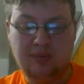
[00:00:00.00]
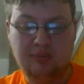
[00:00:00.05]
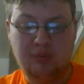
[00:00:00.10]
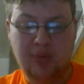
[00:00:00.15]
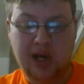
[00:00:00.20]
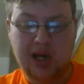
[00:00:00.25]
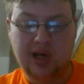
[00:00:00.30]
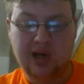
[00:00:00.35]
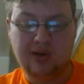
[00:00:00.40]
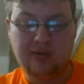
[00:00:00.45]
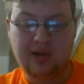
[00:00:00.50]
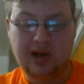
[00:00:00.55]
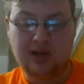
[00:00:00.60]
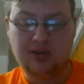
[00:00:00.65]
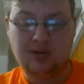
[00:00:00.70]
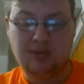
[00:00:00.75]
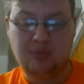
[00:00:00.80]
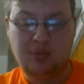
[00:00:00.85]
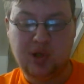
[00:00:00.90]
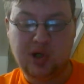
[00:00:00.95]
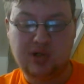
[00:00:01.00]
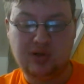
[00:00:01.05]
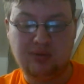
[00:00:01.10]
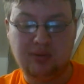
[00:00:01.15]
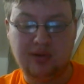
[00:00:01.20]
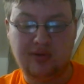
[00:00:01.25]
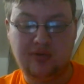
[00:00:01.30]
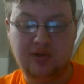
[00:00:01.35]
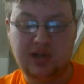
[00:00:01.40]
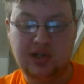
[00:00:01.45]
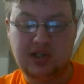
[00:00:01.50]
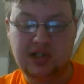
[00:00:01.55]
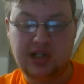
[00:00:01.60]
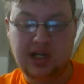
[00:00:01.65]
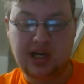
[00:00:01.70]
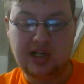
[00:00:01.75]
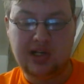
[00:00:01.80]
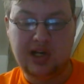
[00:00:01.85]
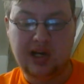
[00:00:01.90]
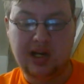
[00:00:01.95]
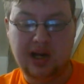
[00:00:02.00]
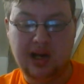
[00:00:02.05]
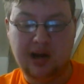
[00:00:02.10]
beating around the bush with it. J.J.